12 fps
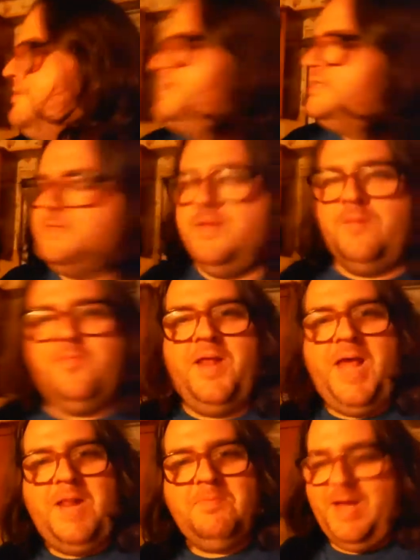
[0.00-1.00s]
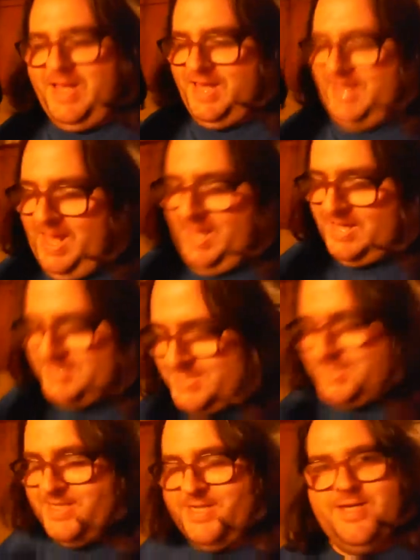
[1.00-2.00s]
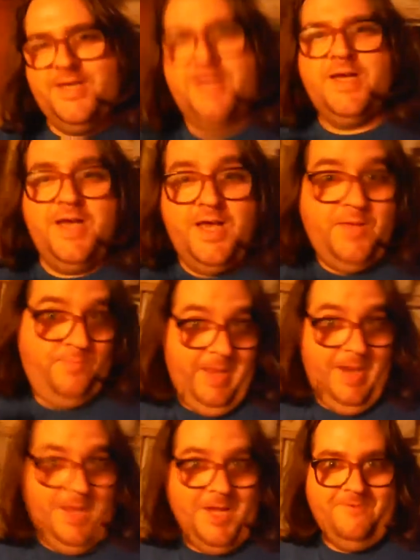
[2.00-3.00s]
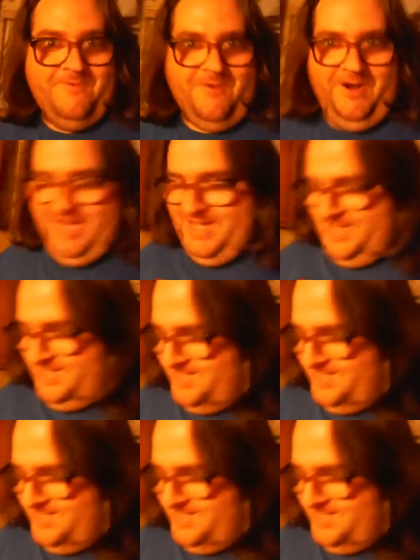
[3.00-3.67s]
Just coming out of my case. Been looking for you.